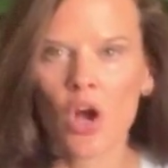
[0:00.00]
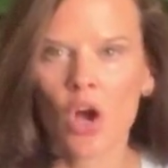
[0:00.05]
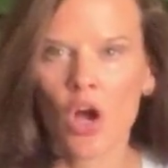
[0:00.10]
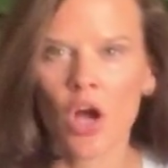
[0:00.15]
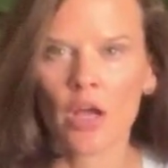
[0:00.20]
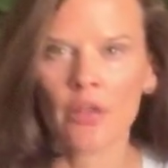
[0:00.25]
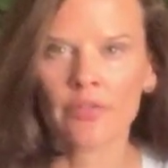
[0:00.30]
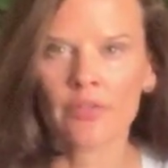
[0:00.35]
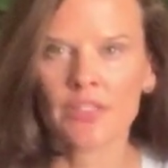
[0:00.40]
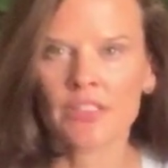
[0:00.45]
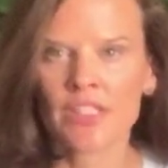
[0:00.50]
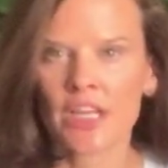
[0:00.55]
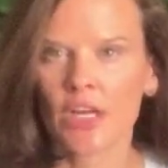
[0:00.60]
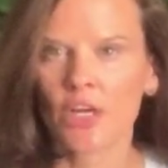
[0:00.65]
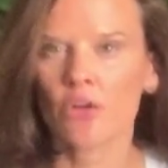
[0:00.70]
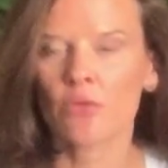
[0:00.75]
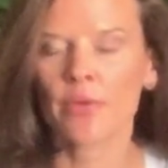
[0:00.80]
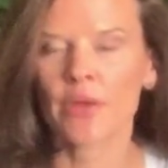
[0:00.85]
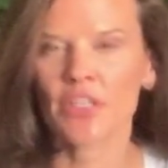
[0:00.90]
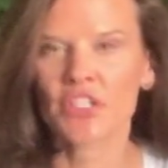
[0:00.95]
on the
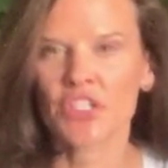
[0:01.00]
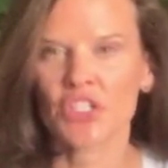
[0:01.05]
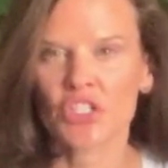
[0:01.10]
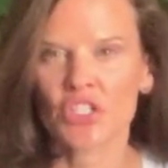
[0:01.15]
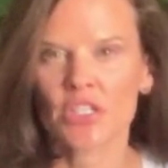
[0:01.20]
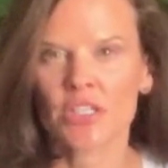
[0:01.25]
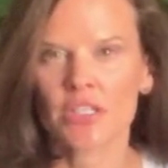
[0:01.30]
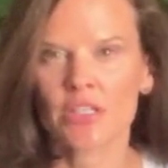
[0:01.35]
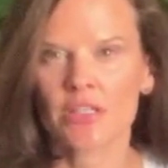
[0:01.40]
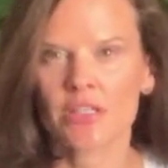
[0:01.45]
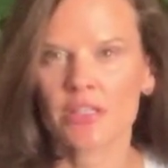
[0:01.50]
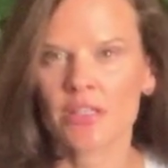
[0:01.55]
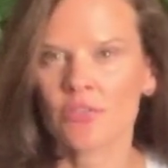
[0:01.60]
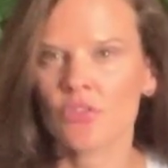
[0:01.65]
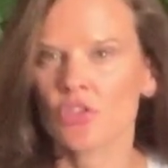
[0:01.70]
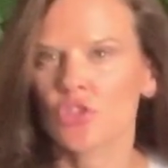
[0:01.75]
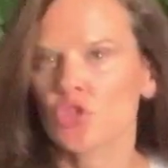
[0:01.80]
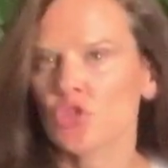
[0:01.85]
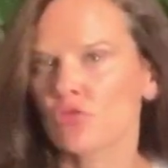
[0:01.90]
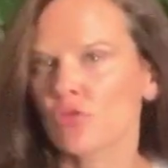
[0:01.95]
decorations
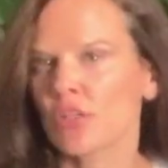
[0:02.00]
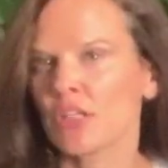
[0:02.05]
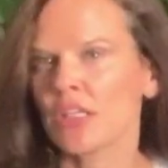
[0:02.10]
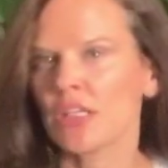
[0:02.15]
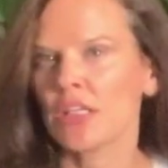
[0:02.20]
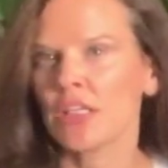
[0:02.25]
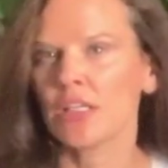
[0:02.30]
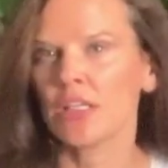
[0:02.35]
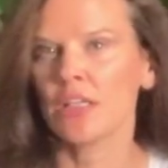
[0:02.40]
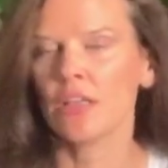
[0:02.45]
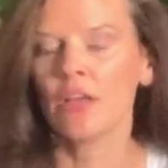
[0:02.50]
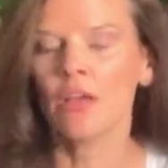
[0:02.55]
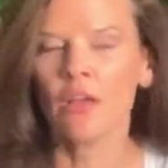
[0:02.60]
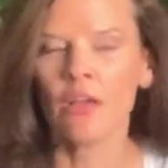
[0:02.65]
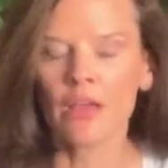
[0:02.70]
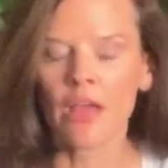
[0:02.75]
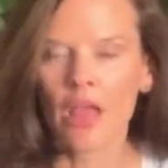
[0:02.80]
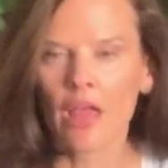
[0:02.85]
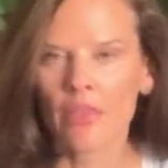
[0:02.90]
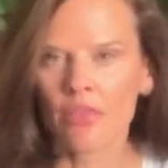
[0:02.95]
and the tree
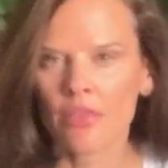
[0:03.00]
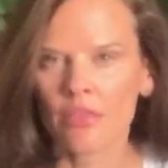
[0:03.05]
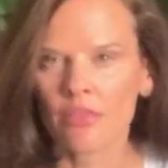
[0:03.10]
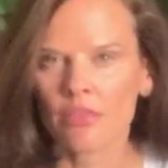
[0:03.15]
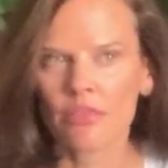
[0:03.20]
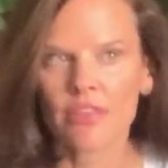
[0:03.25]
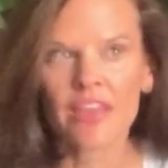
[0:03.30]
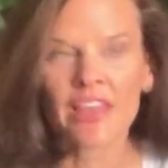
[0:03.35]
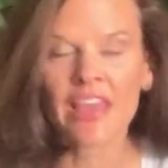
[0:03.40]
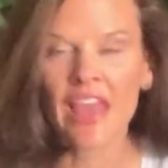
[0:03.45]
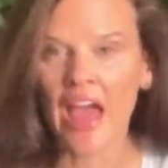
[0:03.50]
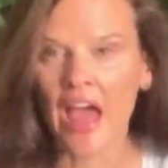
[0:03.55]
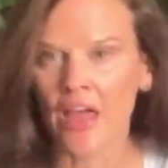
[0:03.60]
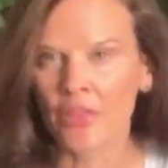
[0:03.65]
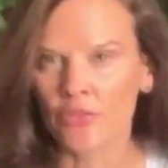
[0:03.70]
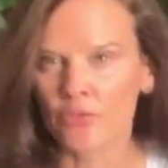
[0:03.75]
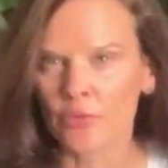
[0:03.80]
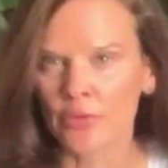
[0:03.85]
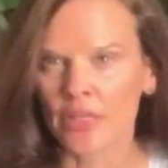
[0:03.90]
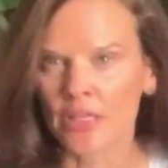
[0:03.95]
and the
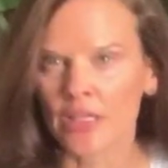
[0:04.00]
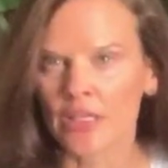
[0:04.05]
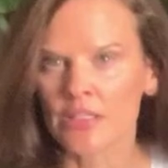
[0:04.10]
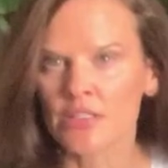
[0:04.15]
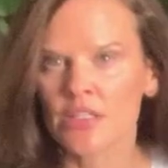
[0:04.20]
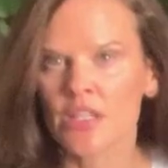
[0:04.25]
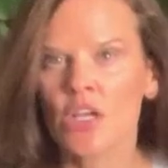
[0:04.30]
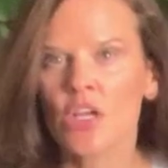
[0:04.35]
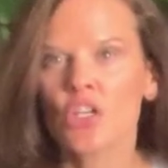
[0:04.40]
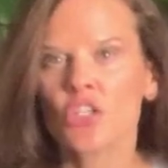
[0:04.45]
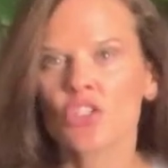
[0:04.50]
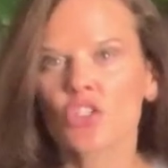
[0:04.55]
gatherings.